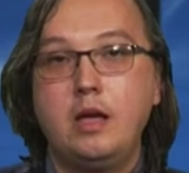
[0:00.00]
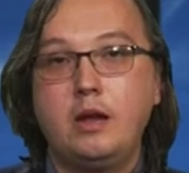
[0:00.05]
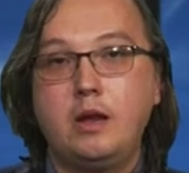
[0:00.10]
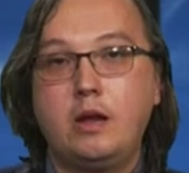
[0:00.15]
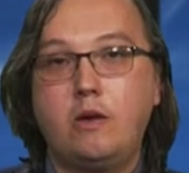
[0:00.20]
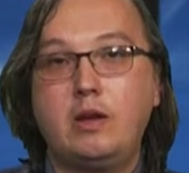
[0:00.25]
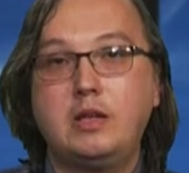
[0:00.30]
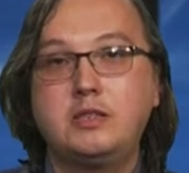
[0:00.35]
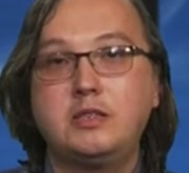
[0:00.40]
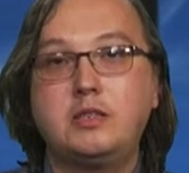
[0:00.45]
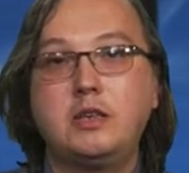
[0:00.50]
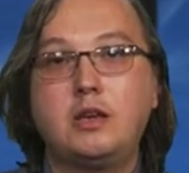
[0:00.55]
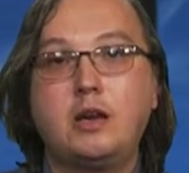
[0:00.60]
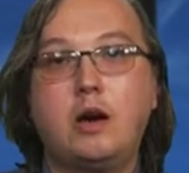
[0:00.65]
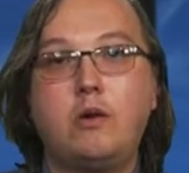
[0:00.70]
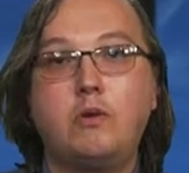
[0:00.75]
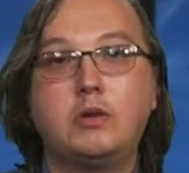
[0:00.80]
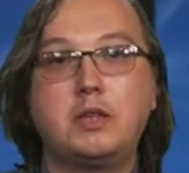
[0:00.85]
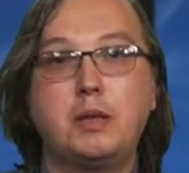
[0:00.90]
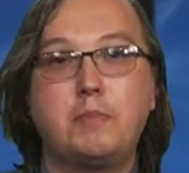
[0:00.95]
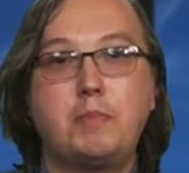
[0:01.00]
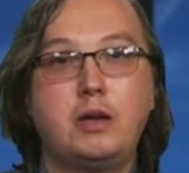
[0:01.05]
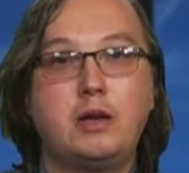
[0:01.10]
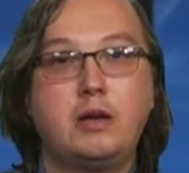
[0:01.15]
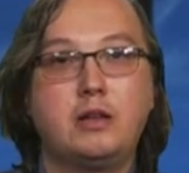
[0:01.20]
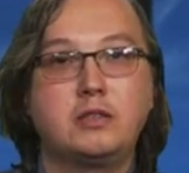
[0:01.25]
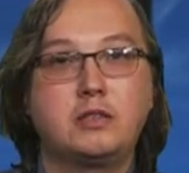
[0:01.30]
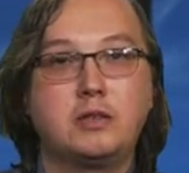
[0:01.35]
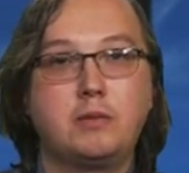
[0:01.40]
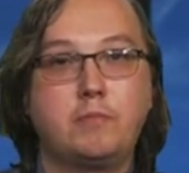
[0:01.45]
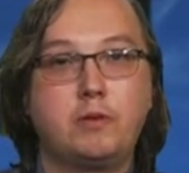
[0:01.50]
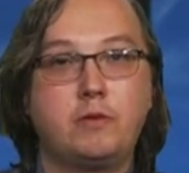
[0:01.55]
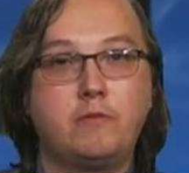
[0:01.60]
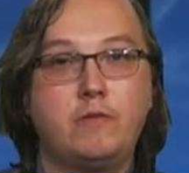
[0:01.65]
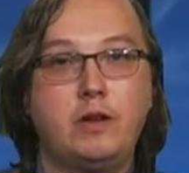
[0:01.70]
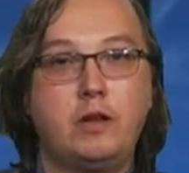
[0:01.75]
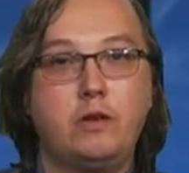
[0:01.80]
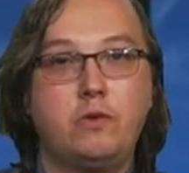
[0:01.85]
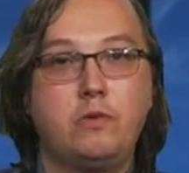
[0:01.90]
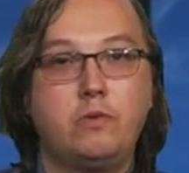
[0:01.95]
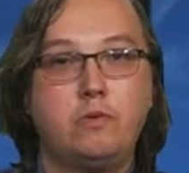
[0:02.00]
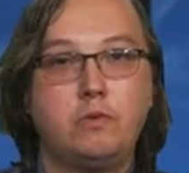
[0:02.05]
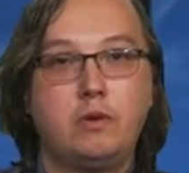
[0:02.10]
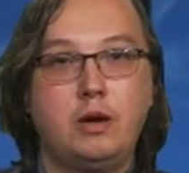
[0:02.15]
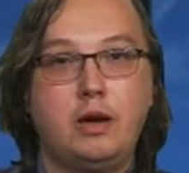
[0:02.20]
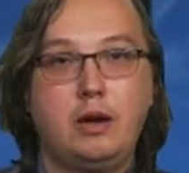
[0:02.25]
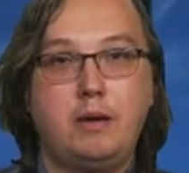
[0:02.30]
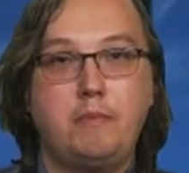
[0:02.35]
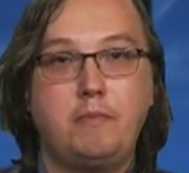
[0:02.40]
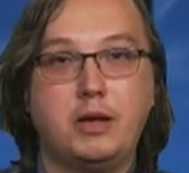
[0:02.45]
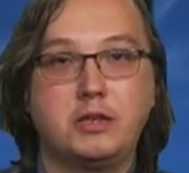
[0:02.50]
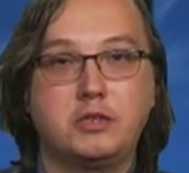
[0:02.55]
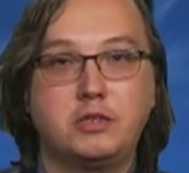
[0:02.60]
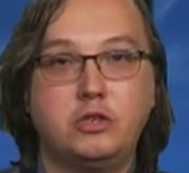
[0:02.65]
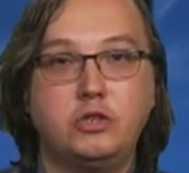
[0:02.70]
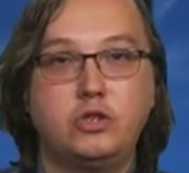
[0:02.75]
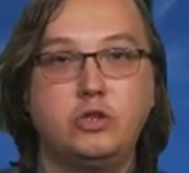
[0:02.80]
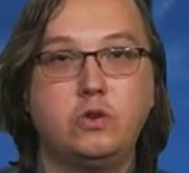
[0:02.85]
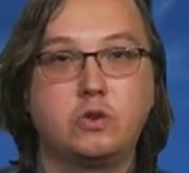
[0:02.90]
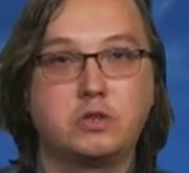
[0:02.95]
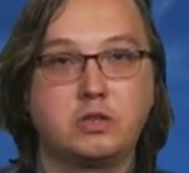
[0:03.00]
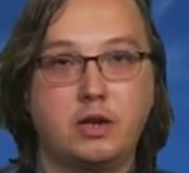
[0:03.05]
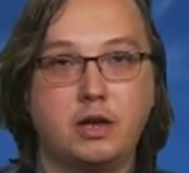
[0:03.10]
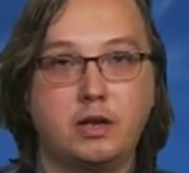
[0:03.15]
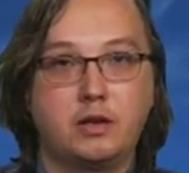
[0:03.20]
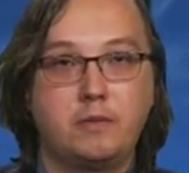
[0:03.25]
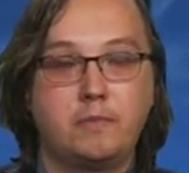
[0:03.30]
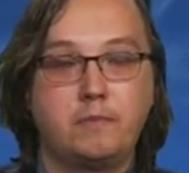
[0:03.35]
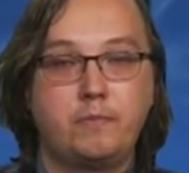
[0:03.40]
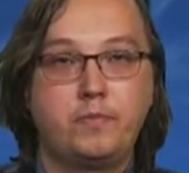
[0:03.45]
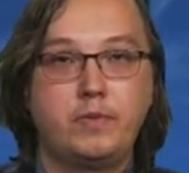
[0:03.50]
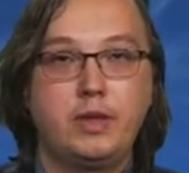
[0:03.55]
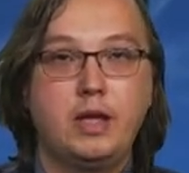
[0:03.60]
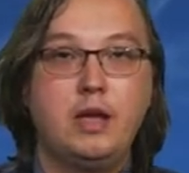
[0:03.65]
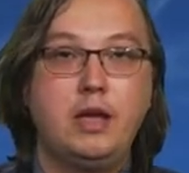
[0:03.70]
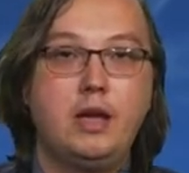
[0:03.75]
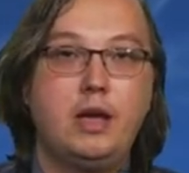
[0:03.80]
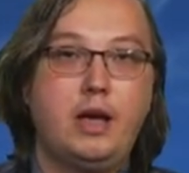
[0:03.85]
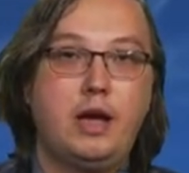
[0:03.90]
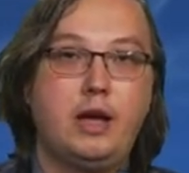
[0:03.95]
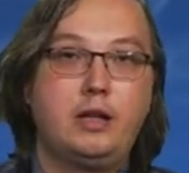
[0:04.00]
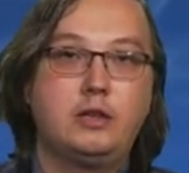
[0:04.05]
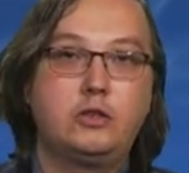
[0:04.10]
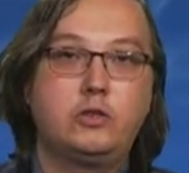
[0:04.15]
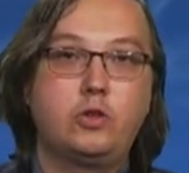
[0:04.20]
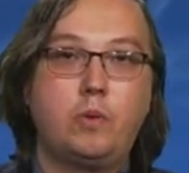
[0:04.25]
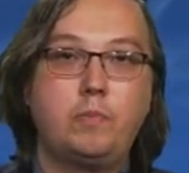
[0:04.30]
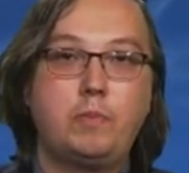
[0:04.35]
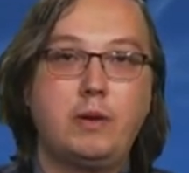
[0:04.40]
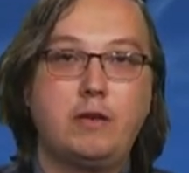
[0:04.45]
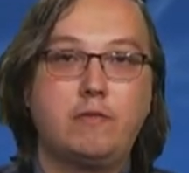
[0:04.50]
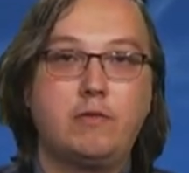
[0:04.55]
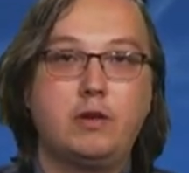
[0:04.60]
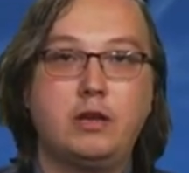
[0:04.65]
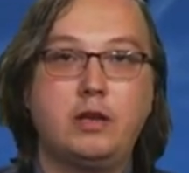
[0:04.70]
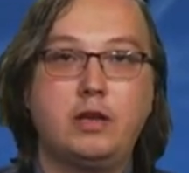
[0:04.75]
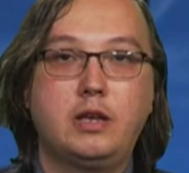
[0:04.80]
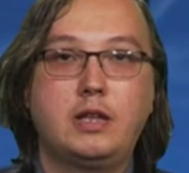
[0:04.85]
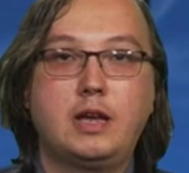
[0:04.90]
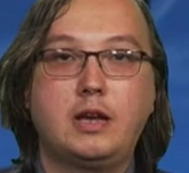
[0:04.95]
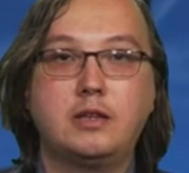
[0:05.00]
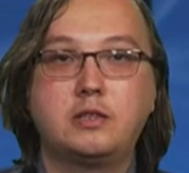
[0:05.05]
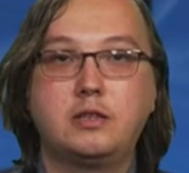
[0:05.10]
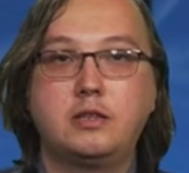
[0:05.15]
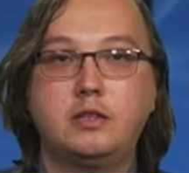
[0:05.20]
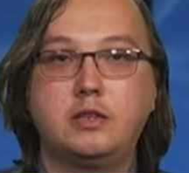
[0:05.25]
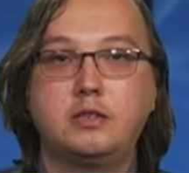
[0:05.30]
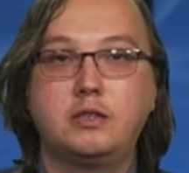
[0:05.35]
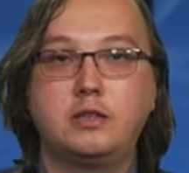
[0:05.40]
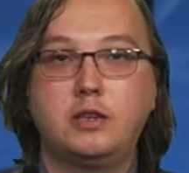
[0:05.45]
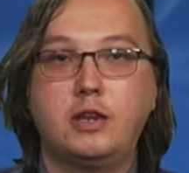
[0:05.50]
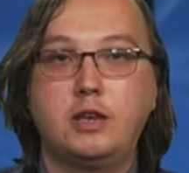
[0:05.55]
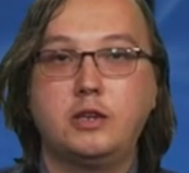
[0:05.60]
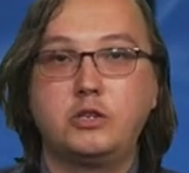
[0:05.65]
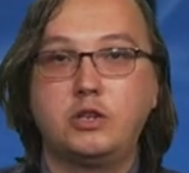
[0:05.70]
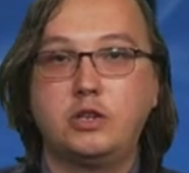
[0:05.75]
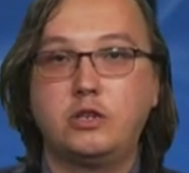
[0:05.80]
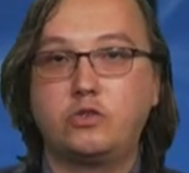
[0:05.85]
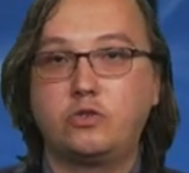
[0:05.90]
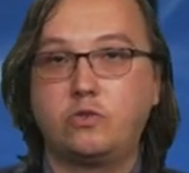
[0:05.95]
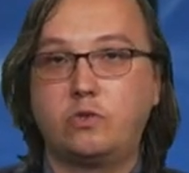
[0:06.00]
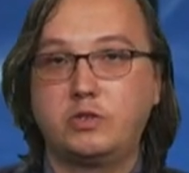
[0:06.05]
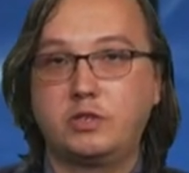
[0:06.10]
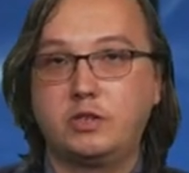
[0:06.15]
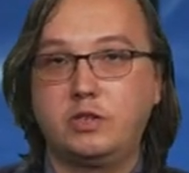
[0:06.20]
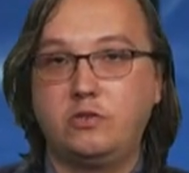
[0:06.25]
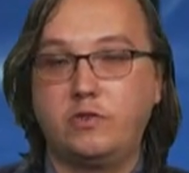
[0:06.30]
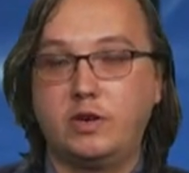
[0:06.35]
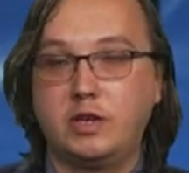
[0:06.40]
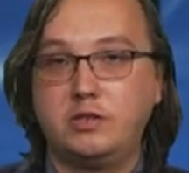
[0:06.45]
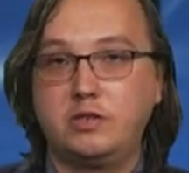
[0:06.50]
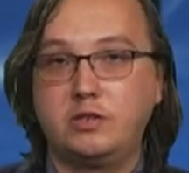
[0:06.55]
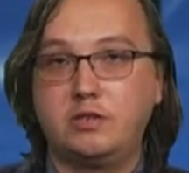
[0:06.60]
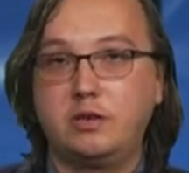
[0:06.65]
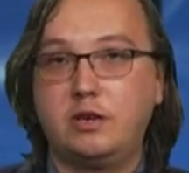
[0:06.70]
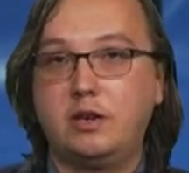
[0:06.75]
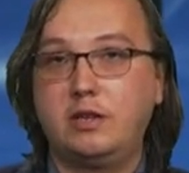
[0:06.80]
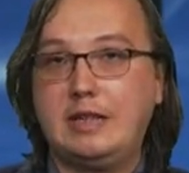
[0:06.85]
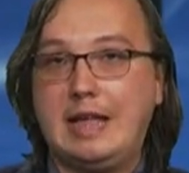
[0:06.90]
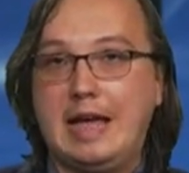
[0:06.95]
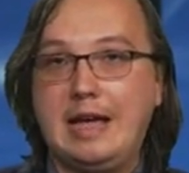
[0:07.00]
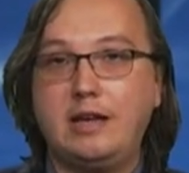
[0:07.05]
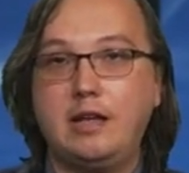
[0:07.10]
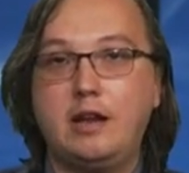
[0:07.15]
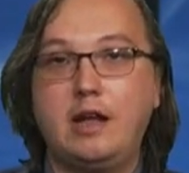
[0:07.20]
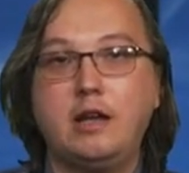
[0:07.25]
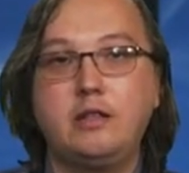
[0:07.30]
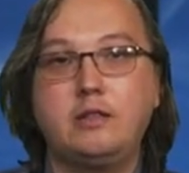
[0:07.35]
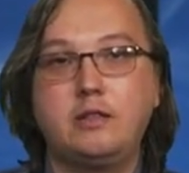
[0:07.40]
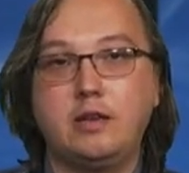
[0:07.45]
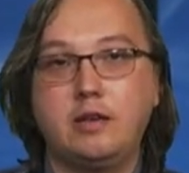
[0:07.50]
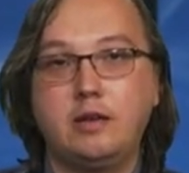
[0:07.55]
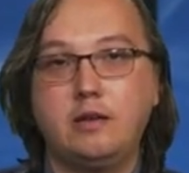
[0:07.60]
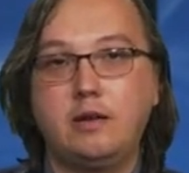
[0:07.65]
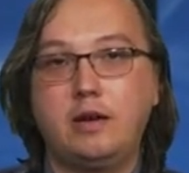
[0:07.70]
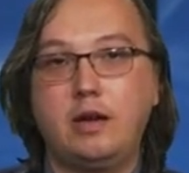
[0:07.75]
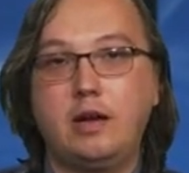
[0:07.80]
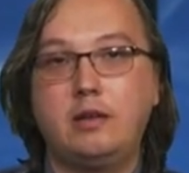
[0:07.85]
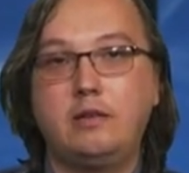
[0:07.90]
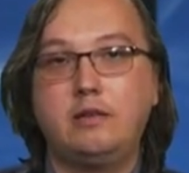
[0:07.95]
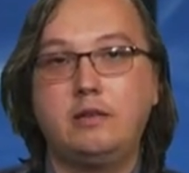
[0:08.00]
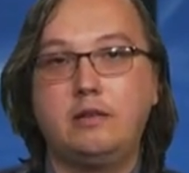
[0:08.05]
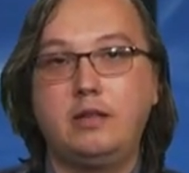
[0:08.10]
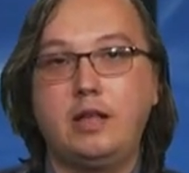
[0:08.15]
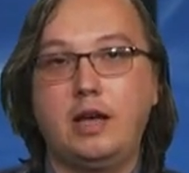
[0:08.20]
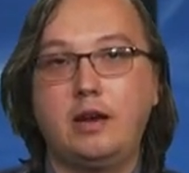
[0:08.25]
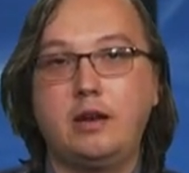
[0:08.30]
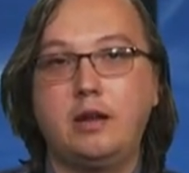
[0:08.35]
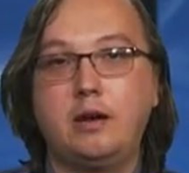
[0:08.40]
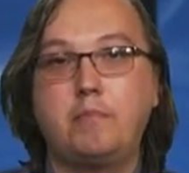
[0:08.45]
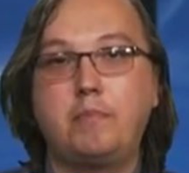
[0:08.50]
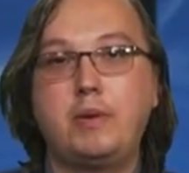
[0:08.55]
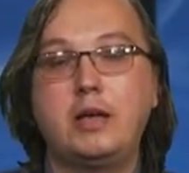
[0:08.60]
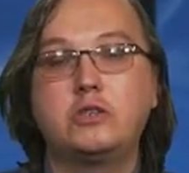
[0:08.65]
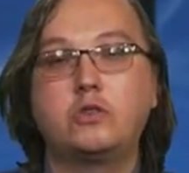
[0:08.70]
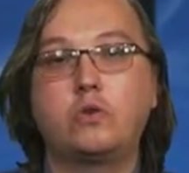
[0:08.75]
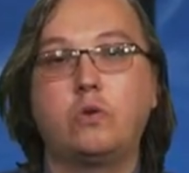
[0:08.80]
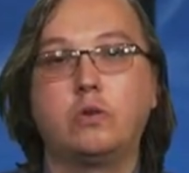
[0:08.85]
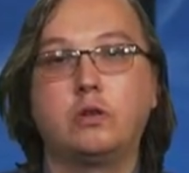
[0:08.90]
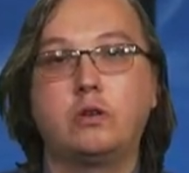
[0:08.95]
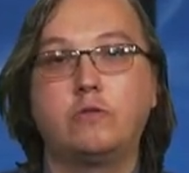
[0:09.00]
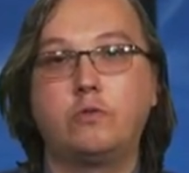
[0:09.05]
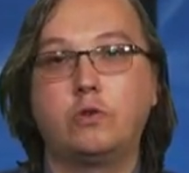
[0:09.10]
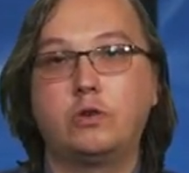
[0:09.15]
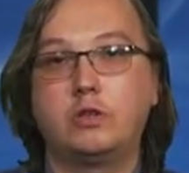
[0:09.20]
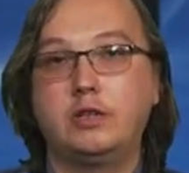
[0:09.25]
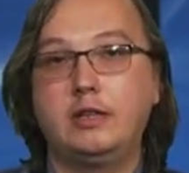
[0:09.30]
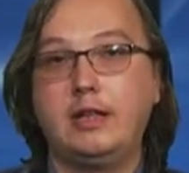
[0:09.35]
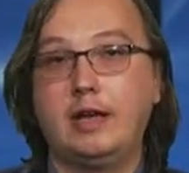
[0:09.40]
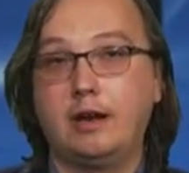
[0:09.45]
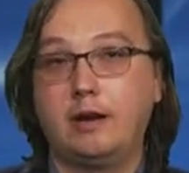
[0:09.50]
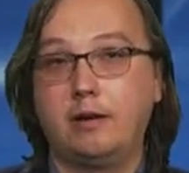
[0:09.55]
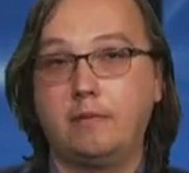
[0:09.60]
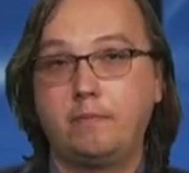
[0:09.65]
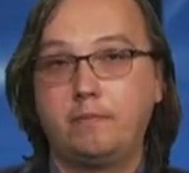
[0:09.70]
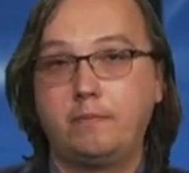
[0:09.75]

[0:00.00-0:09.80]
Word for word: Now let's see how a typical sample value uh, message looks like. At the top level, it has a destination and source address, a tag and ID, and then a placeholder for the data.